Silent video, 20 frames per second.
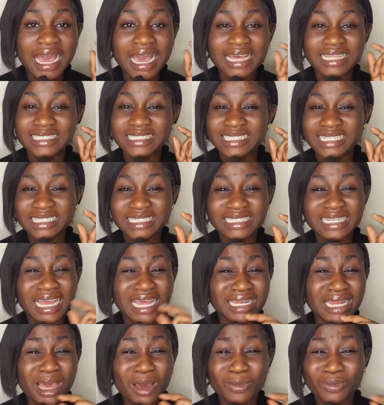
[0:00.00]
and change
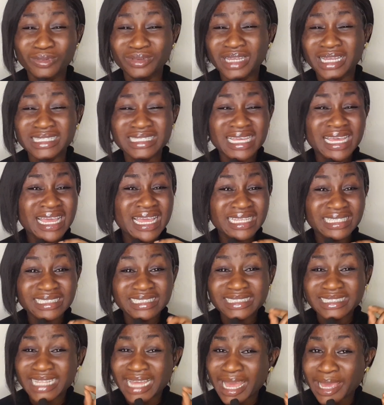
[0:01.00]
can happen at
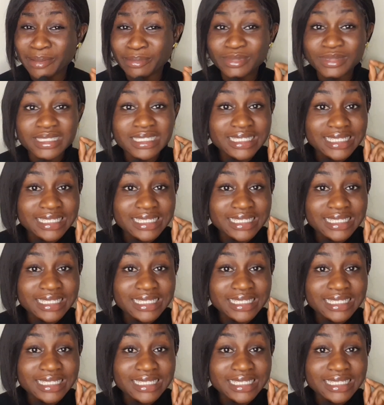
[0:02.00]
any time.